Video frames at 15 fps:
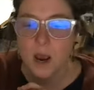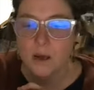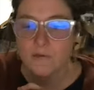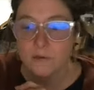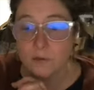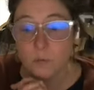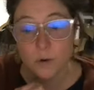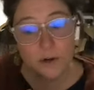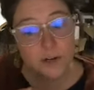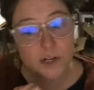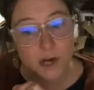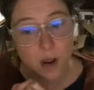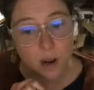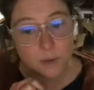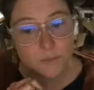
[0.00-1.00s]
for the
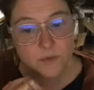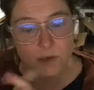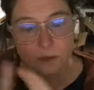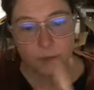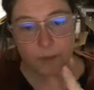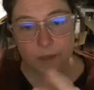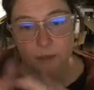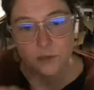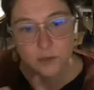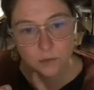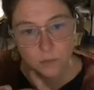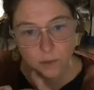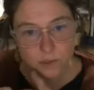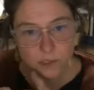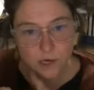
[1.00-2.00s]
workshops, there'll be 2
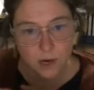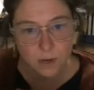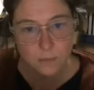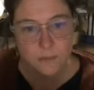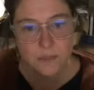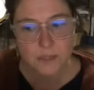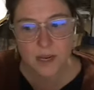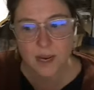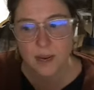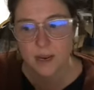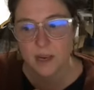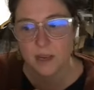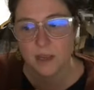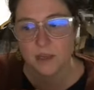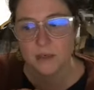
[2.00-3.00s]
workshops,
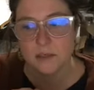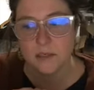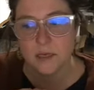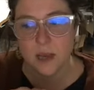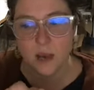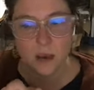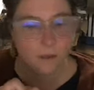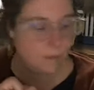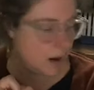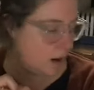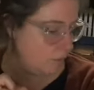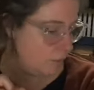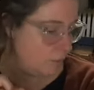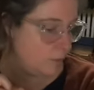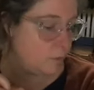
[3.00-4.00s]
and I
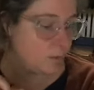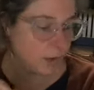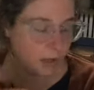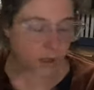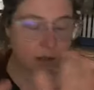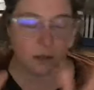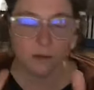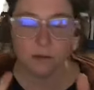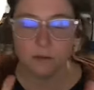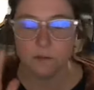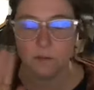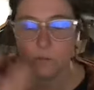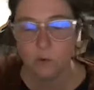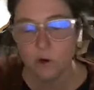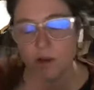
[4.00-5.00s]
will be bringing
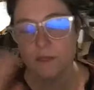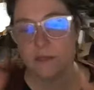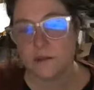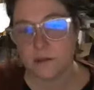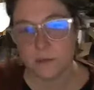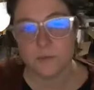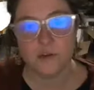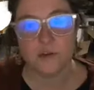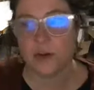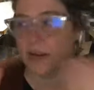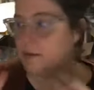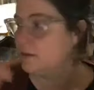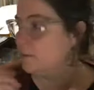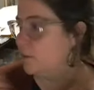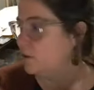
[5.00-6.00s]
the wood, the
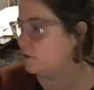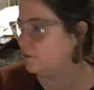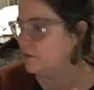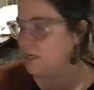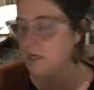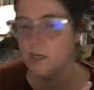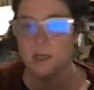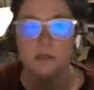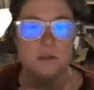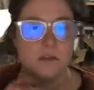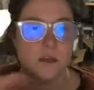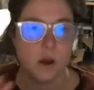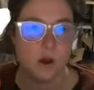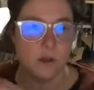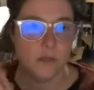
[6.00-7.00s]
substrates, a bunch of
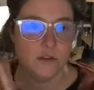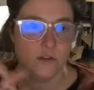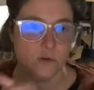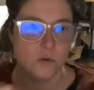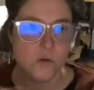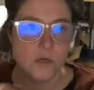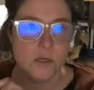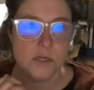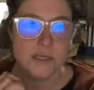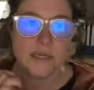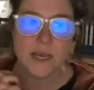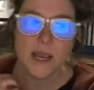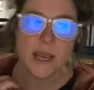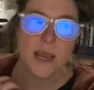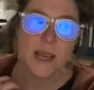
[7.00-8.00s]
tins, all the tools,
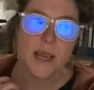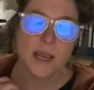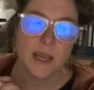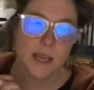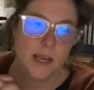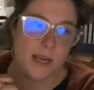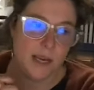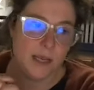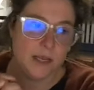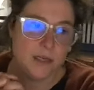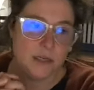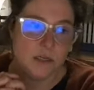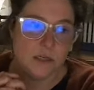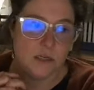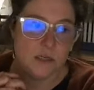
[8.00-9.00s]

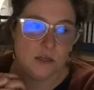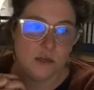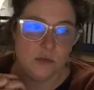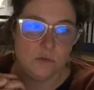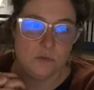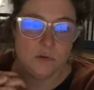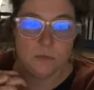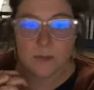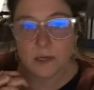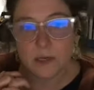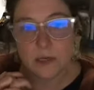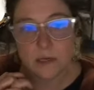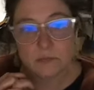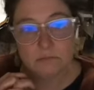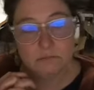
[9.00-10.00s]
and you will
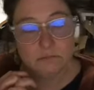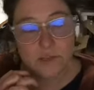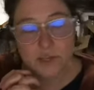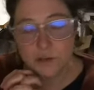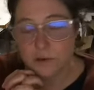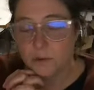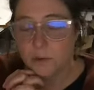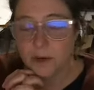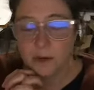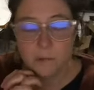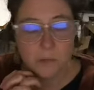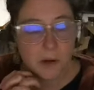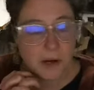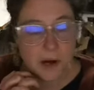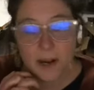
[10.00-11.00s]
be
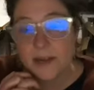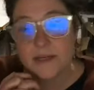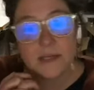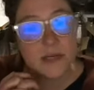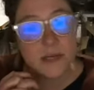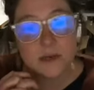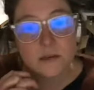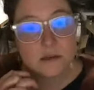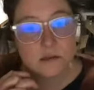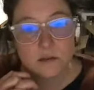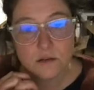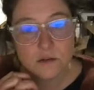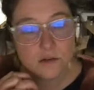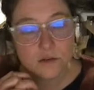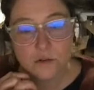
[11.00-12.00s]
doing what I did
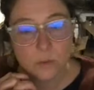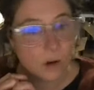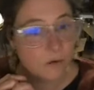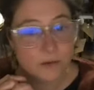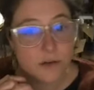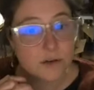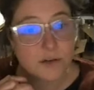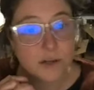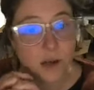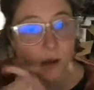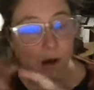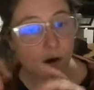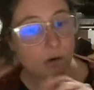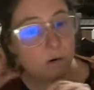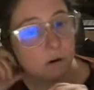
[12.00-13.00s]
12 years
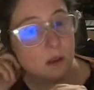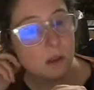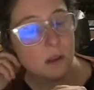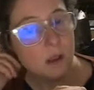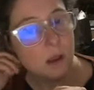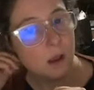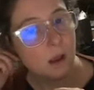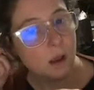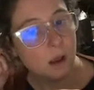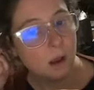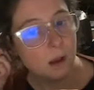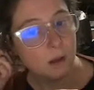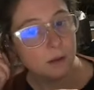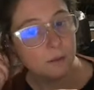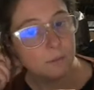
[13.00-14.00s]
ago
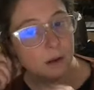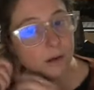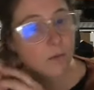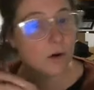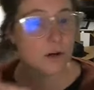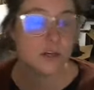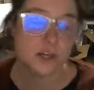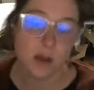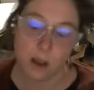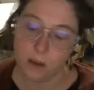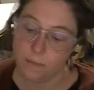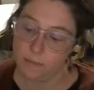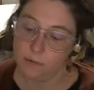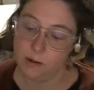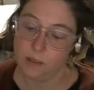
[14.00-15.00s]
in my
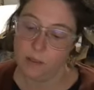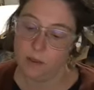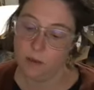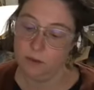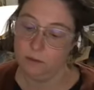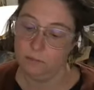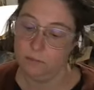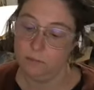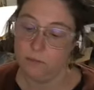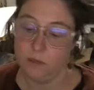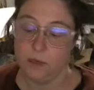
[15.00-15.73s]
workshop, and then,